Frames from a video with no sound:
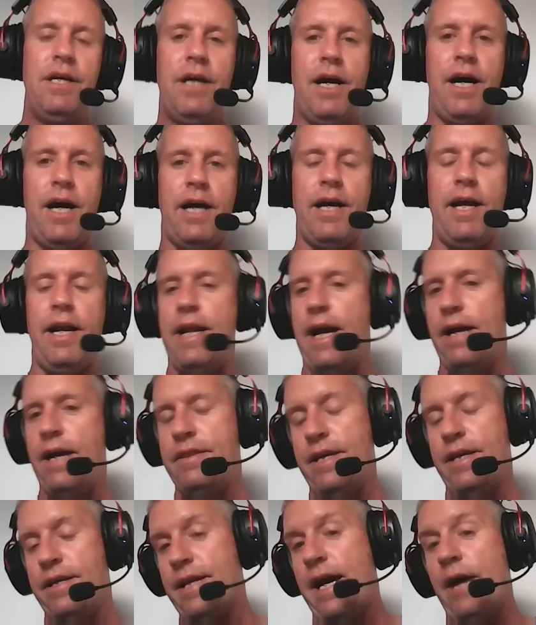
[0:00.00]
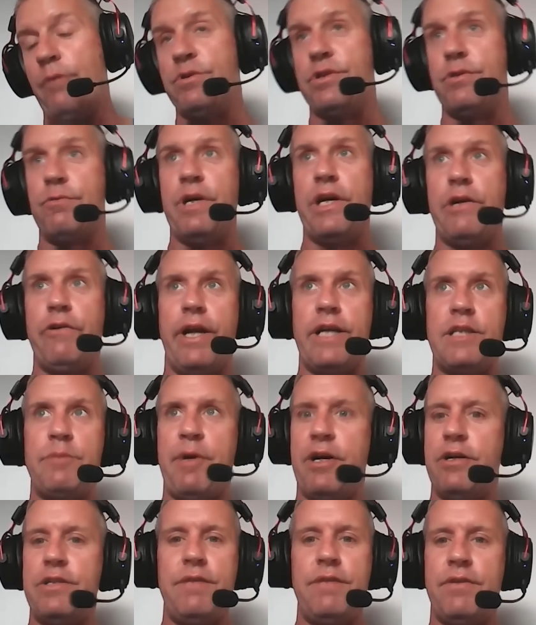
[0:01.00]
Uh, and I think that was a really great
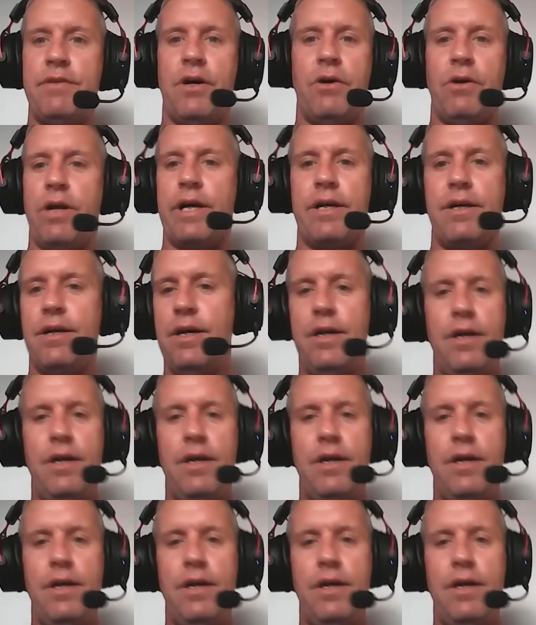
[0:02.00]
experience, even though like